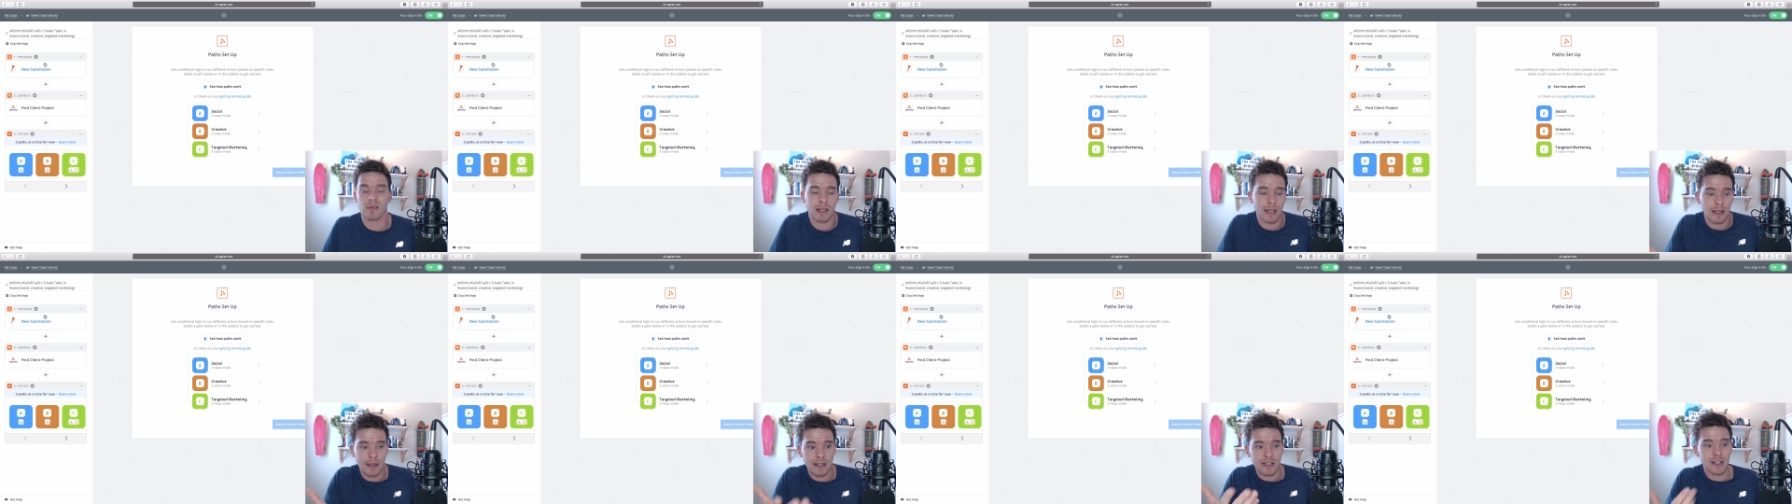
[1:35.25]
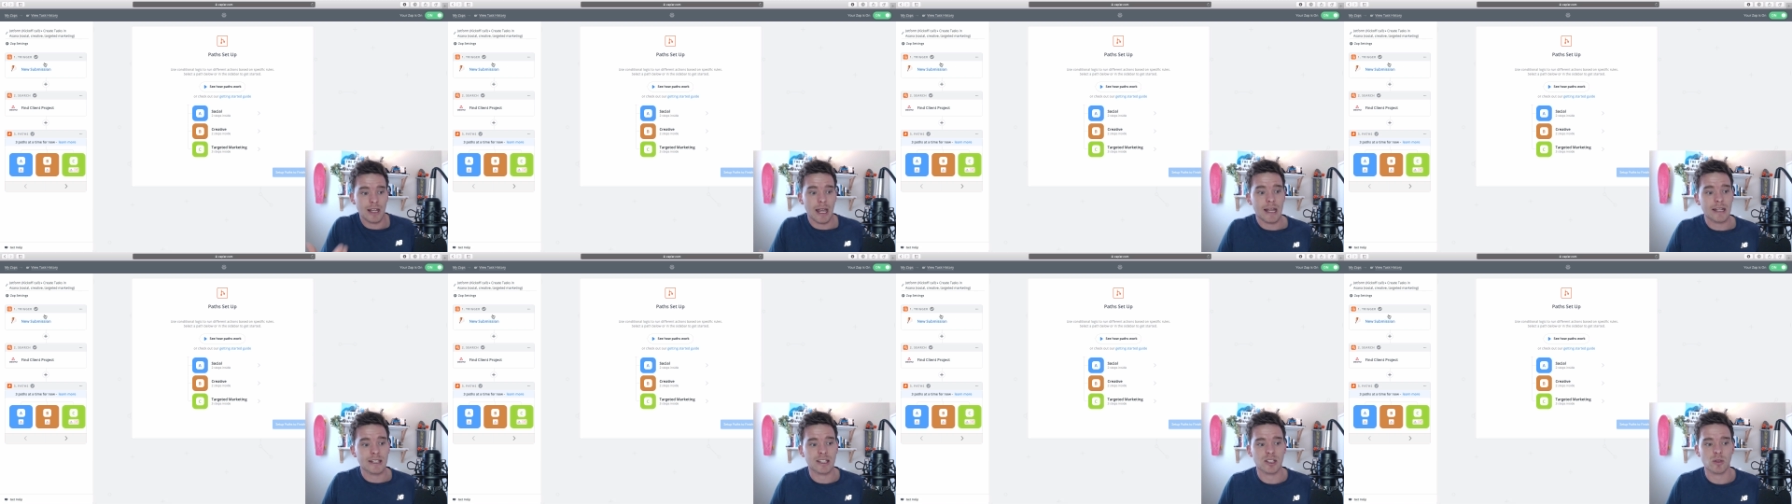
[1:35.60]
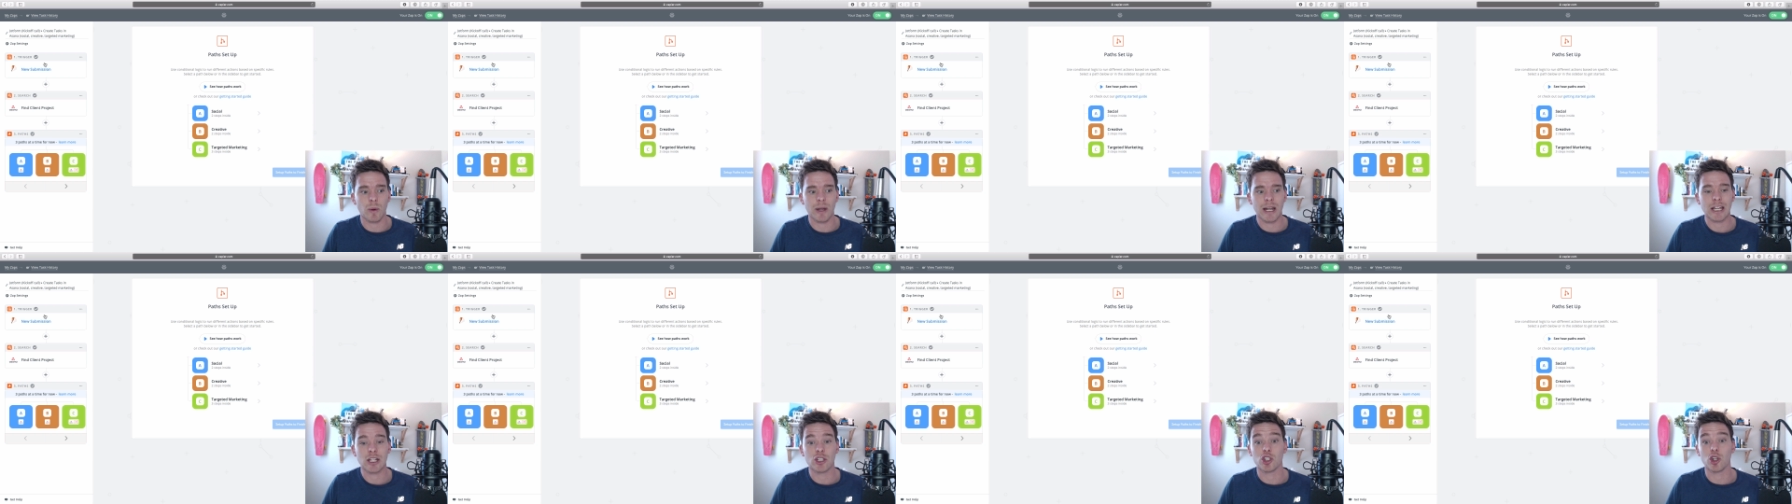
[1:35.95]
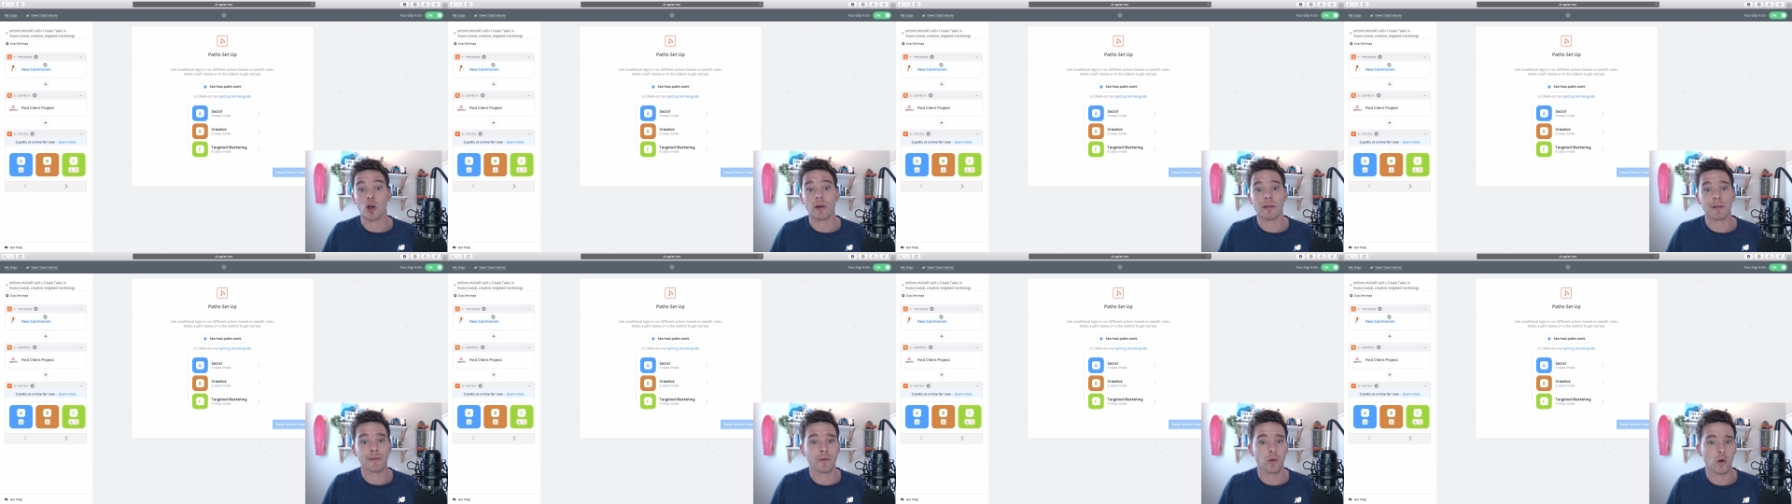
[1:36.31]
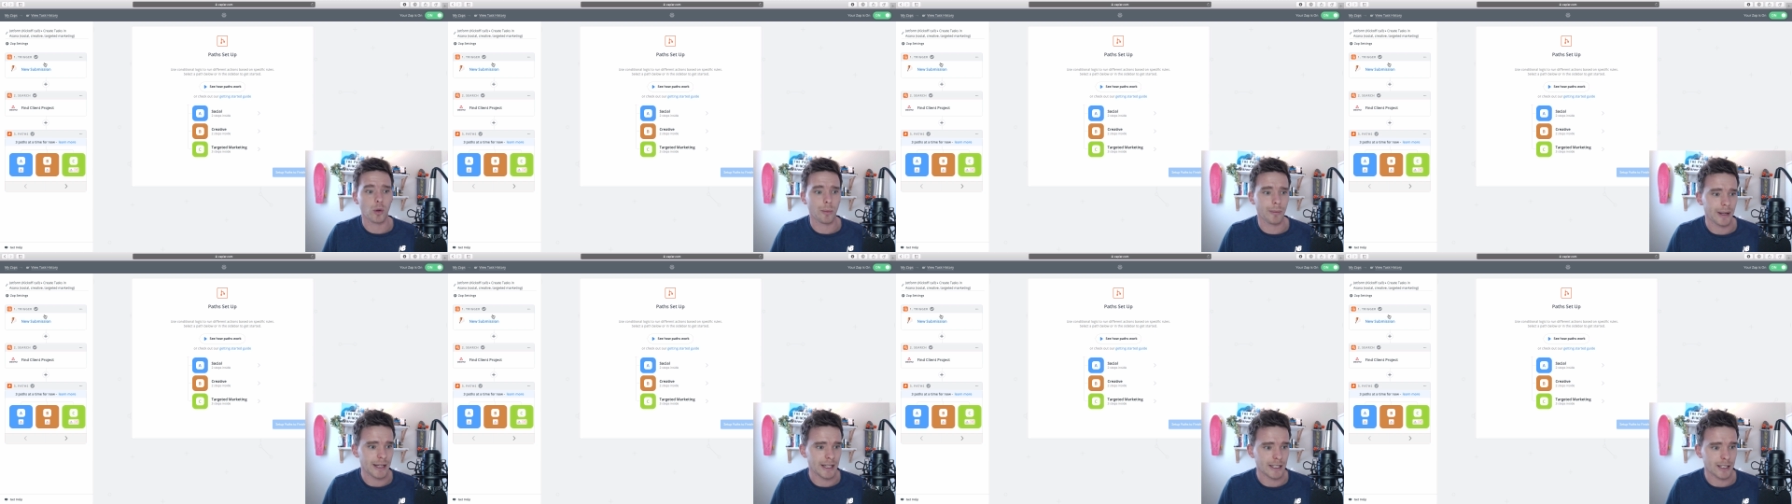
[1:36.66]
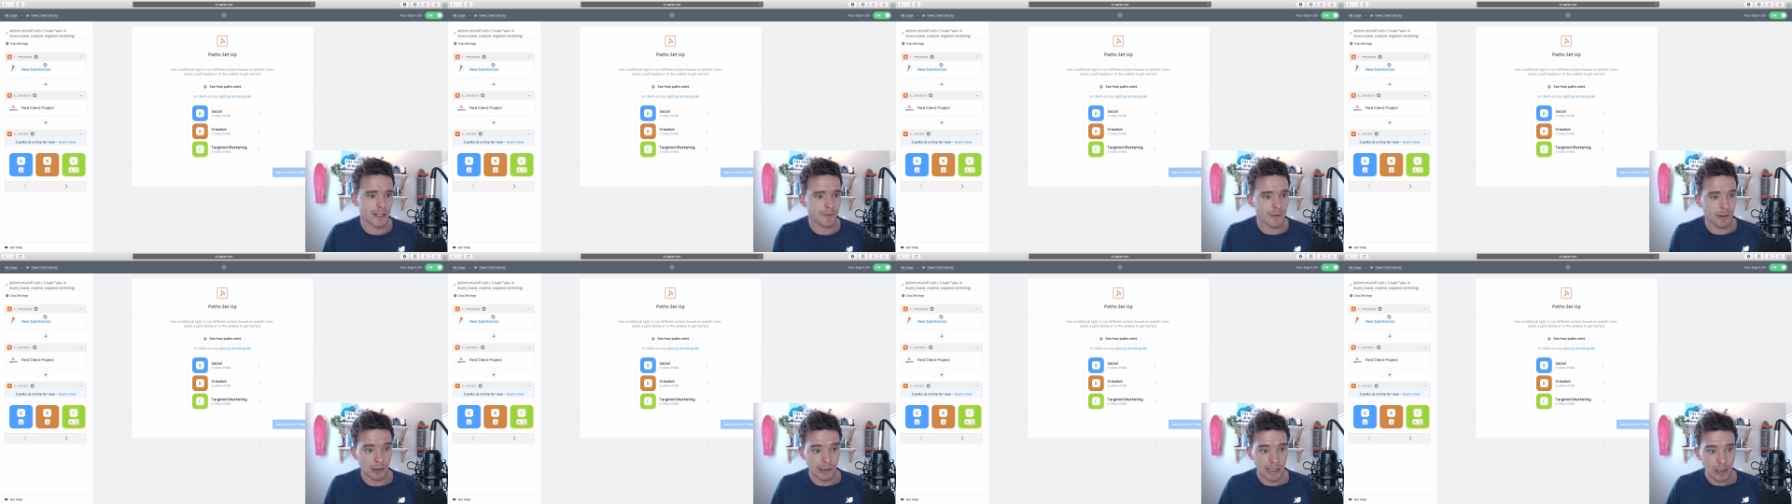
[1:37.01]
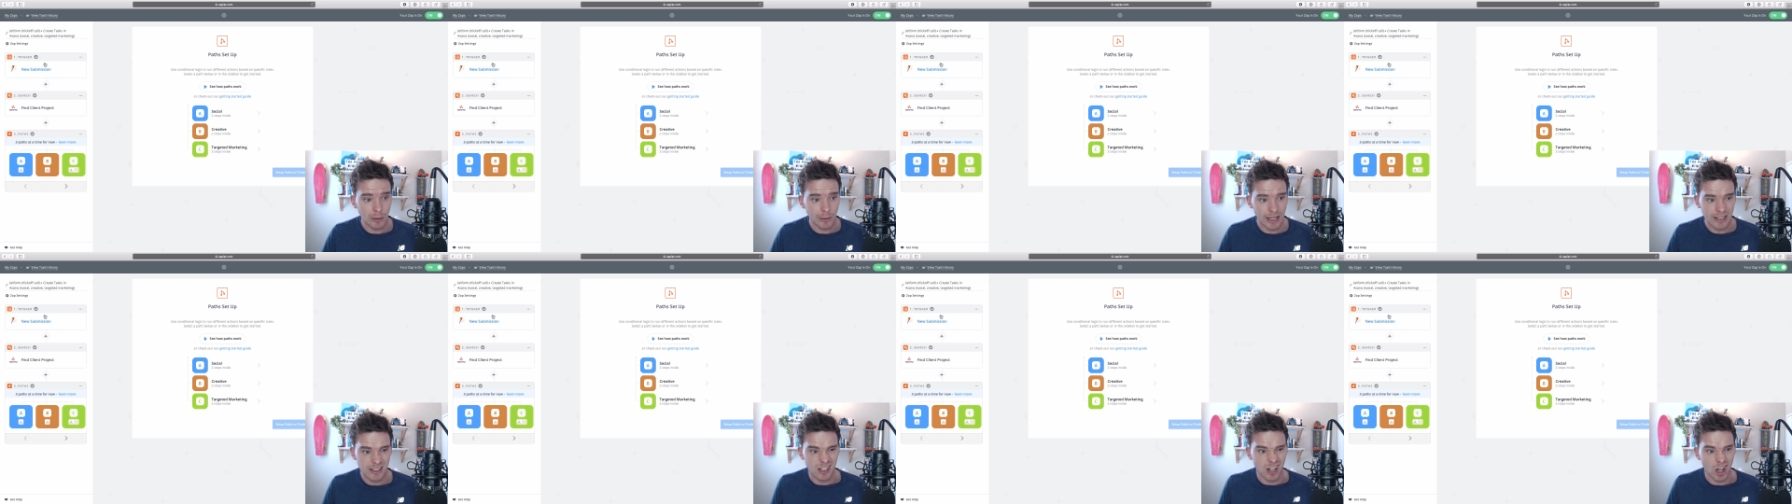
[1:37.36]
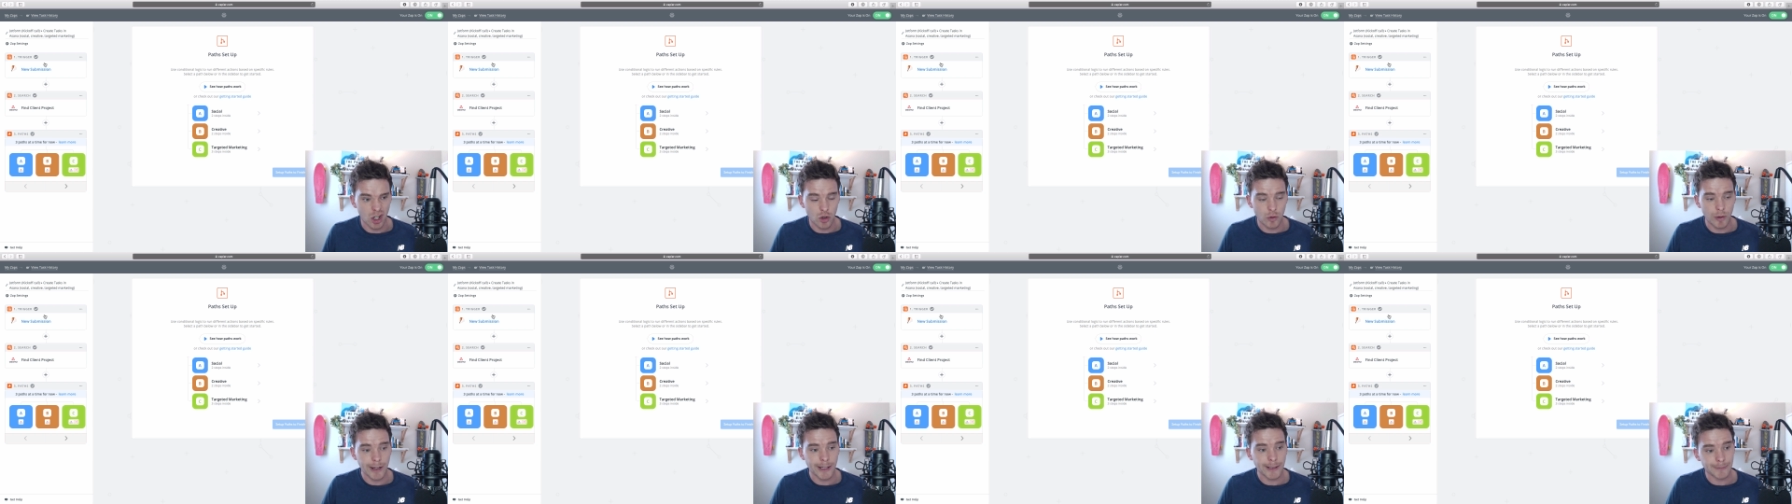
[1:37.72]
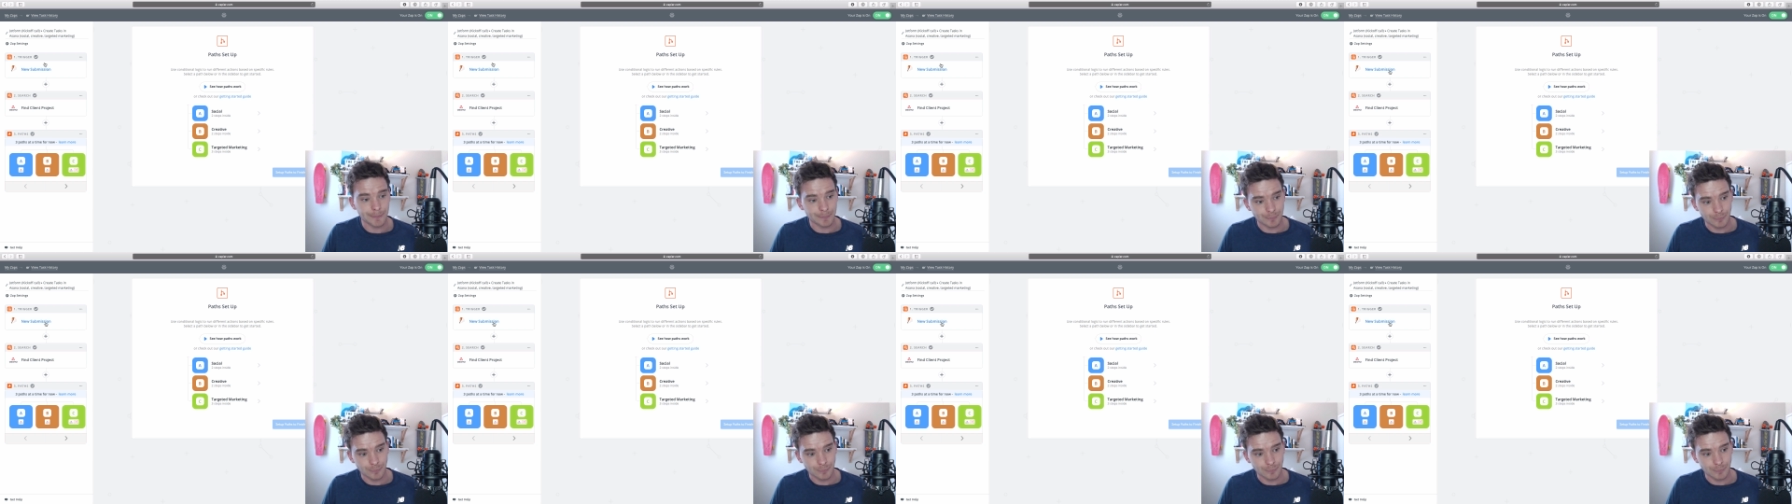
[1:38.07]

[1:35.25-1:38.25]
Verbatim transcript: in this case, it's when a Jotform is filled out. That's our trigger.